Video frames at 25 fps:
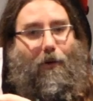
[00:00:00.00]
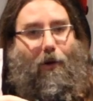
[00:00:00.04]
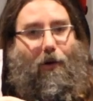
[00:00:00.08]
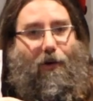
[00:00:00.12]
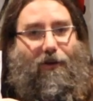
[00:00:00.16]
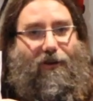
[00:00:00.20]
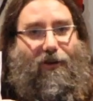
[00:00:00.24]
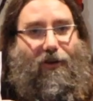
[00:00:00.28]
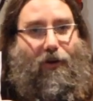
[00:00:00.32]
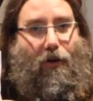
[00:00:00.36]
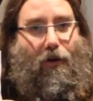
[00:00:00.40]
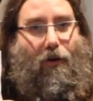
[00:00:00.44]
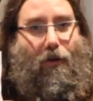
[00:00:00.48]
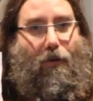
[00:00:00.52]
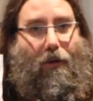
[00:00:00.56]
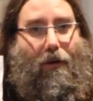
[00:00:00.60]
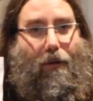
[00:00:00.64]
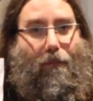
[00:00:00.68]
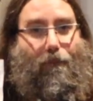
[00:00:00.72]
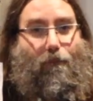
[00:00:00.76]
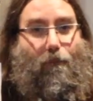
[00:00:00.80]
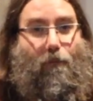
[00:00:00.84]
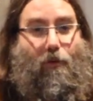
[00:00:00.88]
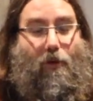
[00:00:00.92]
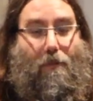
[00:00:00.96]
going
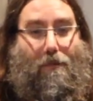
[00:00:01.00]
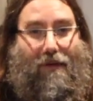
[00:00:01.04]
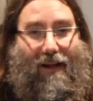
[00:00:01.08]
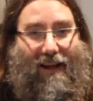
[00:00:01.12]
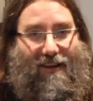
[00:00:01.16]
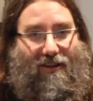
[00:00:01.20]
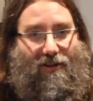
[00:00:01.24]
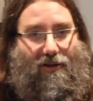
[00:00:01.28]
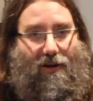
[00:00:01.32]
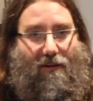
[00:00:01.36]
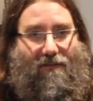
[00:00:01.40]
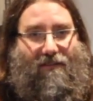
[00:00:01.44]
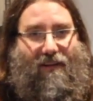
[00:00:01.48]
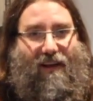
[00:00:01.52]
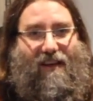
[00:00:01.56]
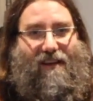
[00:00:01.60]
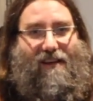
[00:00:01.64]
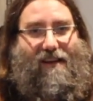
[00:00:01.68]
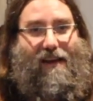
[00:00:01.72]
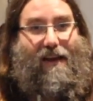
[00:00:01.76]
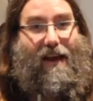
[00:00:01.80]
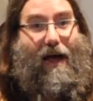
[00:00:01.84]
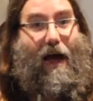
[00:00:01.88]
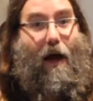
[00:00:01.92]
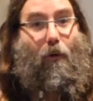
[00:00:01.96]
to replace the rivets,
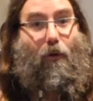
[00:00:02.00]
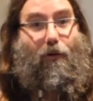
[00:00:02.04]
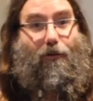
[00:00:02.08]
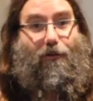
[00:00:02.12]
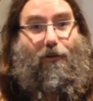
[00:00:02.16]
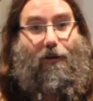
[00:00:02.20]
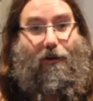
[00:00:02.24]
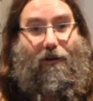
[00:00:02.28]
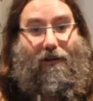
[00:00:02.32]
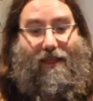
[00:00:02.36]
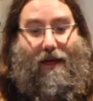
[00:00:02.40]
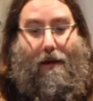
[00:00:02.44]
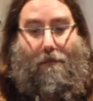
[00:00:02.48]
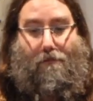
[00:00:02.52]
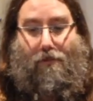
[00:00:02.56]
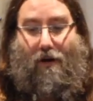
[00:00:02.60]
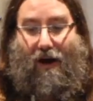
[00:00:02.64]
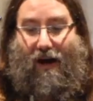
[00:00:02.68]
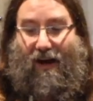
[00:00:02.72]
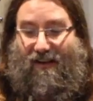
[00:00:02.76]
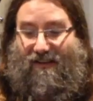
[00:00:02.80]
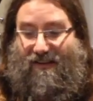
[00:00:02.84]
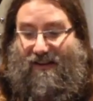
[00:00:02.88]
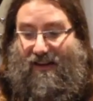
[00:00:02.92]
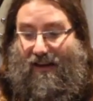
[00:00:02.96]
and I will show you that
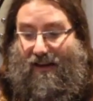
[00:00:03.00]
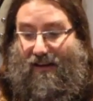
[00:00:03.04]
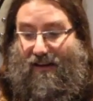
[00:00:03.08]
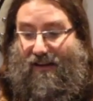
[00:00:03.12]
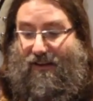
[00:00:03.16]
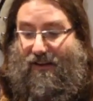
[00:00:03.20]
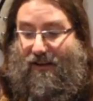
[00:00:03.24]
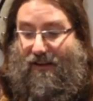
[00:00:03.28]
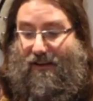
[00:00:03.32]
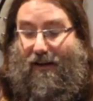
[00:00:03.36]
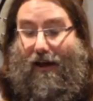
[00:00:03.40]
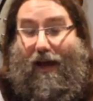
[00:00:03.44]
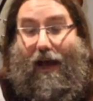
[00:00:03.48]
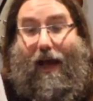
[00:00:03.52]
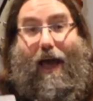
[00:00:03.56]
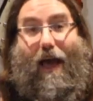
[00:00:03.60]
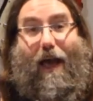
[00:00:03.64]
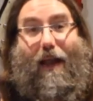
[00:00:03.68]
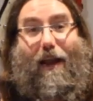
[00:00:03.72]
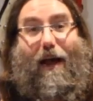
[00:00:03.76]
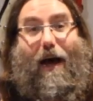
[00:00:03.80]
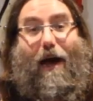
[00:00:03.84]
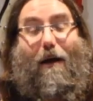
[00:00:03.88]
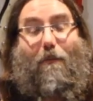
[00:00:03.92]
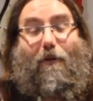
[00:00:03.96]
process,
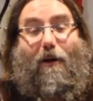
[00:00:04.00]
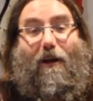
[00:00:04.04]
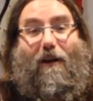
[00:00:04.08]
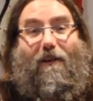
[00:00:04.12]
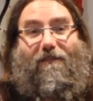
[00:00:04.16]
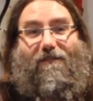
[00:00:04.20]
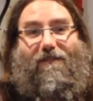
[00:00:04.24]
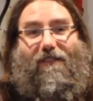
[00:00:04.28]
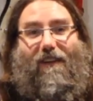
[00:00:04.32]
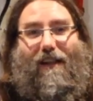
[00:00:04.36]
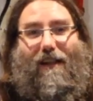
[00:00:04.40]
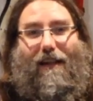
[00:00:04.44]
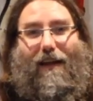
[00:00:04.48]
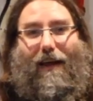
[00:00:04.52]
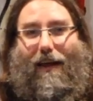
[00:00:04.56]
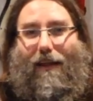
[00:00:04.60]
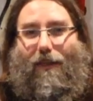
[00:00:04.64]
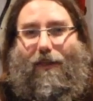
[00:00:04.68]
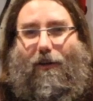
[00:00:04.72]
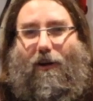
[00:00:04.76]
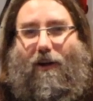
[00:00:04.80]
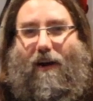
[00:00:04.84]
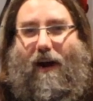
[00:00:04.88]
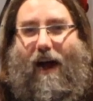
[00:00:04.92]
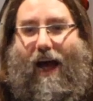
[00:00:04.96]
and I'm going to fill in
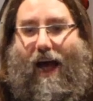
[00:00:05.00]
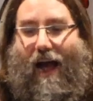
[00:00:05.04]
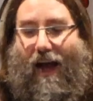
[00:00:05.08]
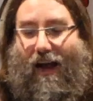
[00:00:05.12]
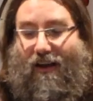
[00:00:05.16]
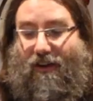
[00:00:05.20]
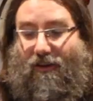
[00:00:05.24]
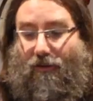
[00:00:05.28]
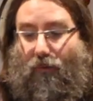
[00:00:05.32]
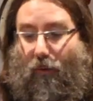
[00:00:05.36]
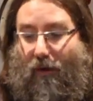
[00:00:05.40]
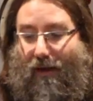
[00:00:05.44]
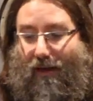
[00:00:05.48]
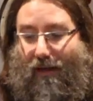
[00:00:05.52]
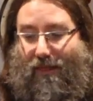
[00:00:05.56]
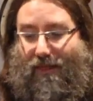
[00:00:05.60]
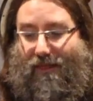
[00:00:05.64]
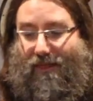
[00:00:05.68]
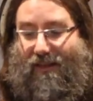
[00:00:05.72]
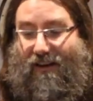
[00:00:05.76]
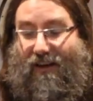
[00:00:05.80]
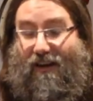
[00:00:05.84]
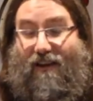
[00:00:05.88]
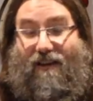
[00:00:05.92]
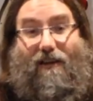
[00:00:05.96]
the cracks
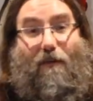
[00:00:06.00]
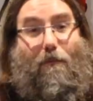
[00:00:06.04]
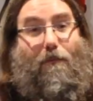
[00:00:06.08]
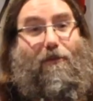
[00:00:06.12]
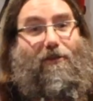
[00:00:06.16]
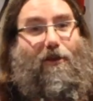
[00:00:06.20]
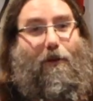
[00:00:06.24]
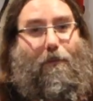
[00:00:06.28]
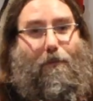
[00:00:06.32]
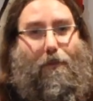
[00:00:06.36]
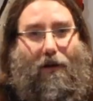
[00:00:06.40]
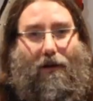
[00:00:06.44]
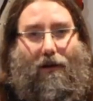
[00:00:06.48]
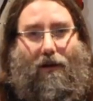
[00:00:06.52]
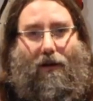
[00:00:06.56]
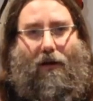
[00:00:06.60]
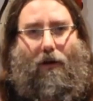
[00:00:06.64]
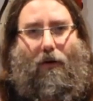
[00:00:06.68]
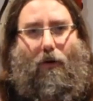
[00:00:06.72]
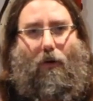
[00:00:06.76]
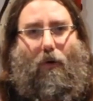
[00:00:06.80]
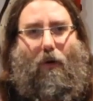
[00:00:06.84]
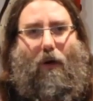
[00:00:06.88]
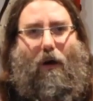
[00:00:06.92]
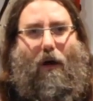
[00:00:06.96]
with some super
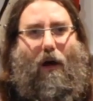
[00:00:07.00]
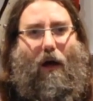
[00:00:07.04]
glue.